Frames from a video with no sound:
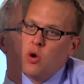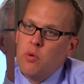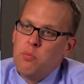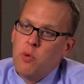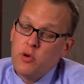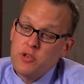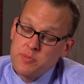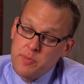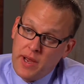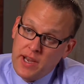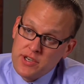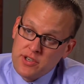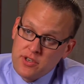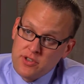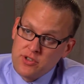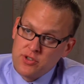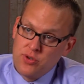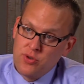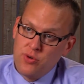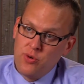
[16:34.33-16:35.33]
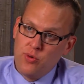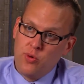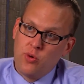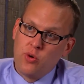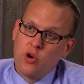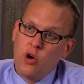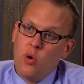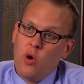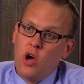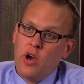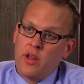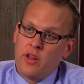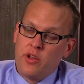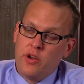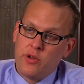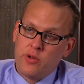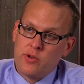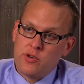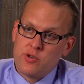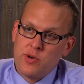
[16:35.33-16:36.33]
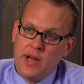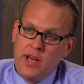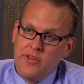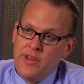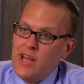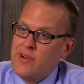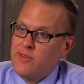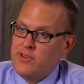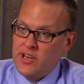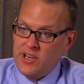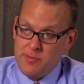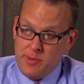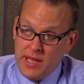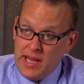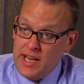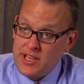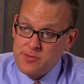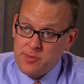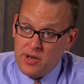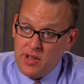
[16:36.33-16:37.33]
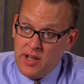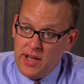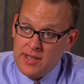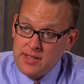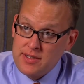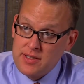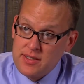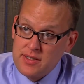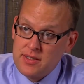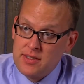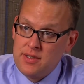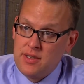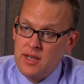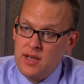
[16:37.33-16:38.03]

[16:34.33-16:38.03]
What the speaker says: Most patients who go on a clinical trial never need to be hospitalized.